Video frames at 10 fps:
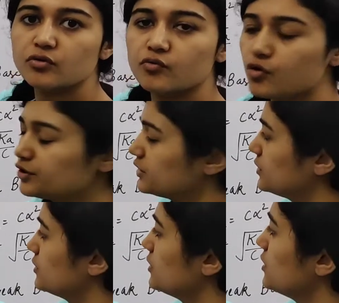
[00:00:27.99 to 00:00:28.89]

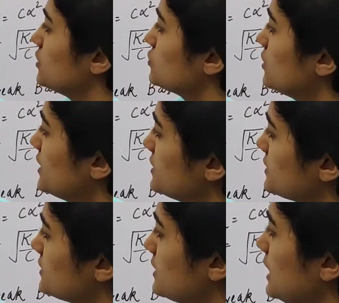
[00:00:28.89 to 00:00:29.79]
water. So
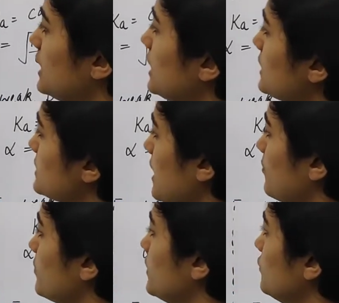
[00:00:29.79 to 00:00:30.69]
let's take an example